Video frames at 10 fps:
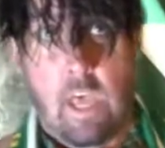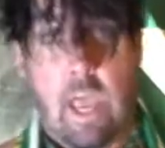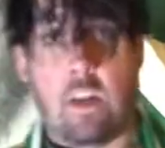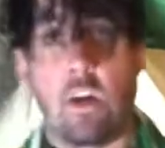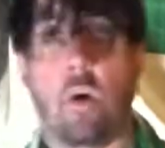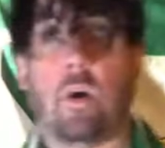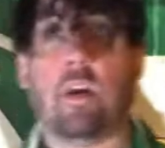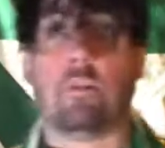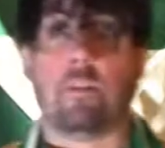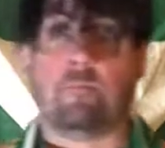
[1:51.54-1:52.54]
And you know what
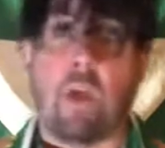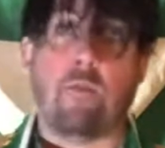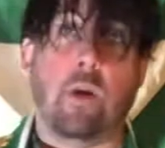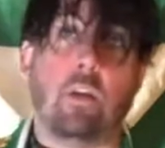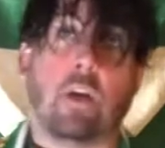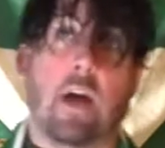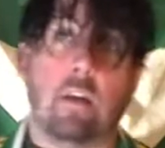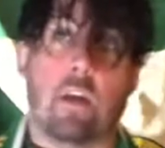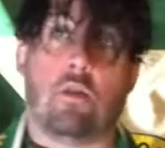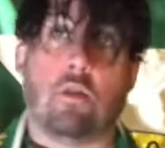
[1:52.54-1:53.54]
else? Everybody's
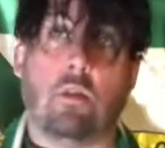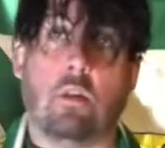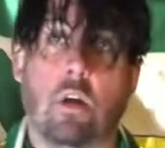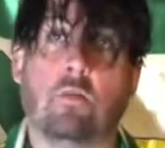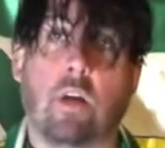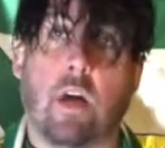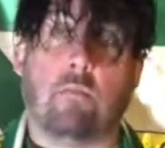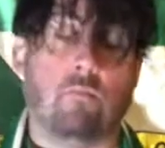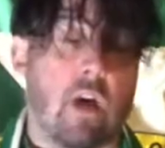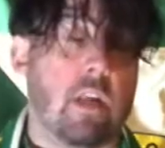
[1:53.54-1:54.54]
got issues. They
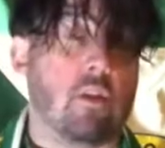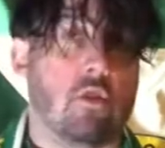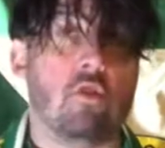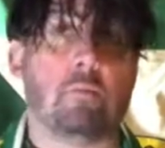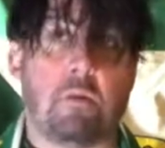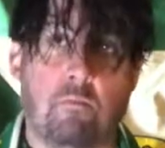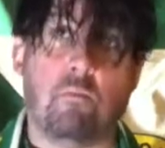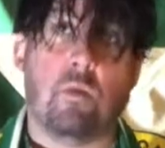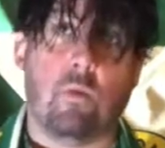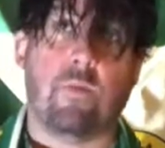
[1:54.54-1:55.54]
got not issues, but
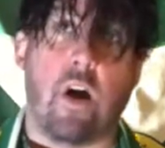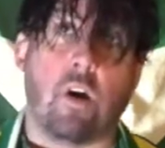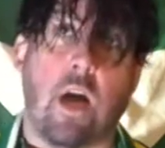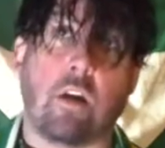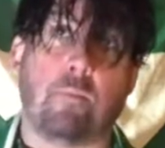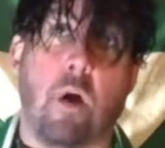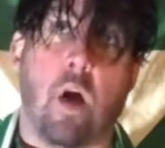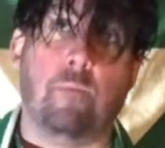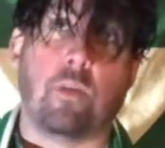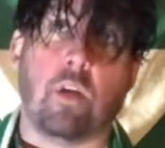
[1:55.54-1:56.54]
we've all got our
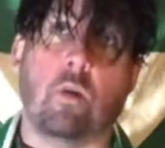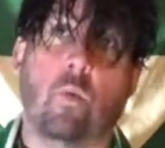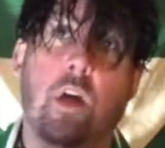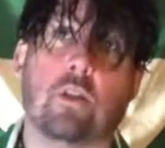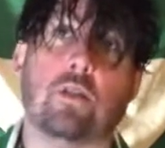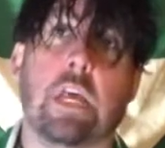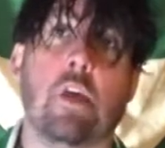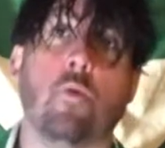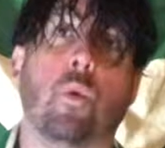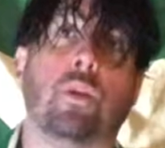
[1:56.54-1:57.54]
problems and our ways of
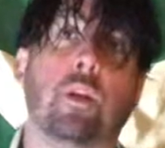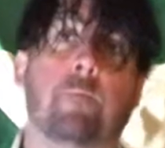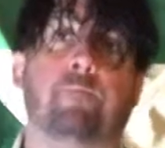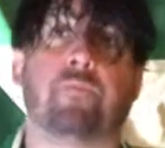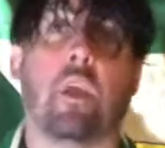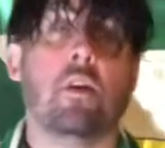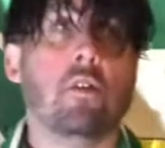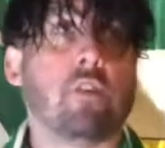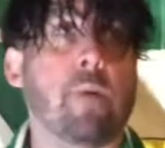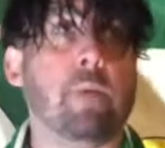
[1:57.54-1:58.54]
dealing with it. And
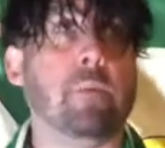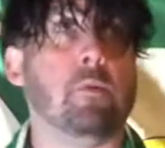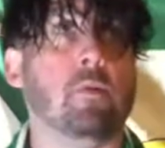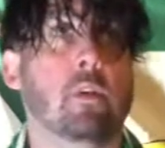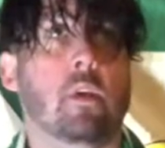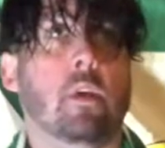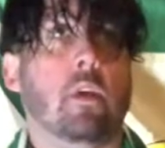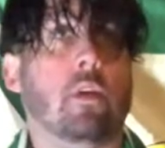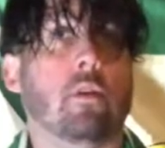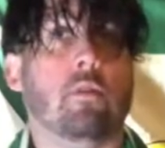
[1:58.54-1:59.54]
some people,
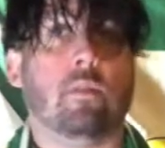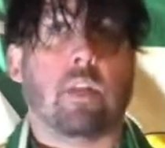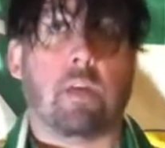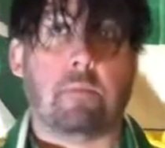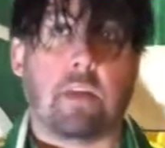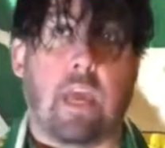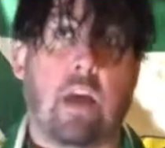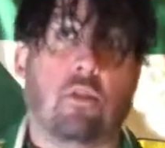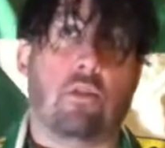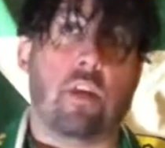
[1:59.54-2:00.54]
they take
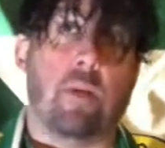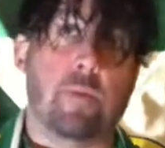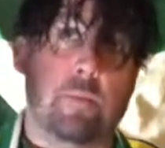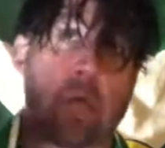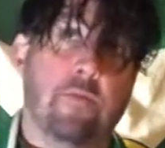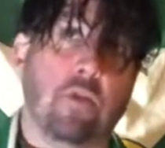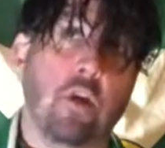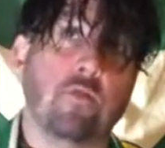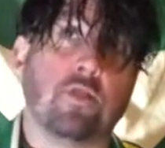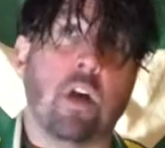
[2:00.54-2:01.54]
medication. Some people have
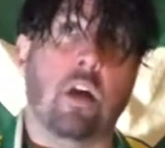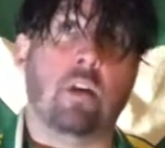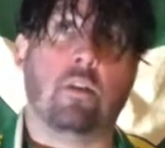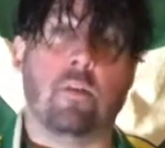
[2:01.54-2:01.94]
service dogs.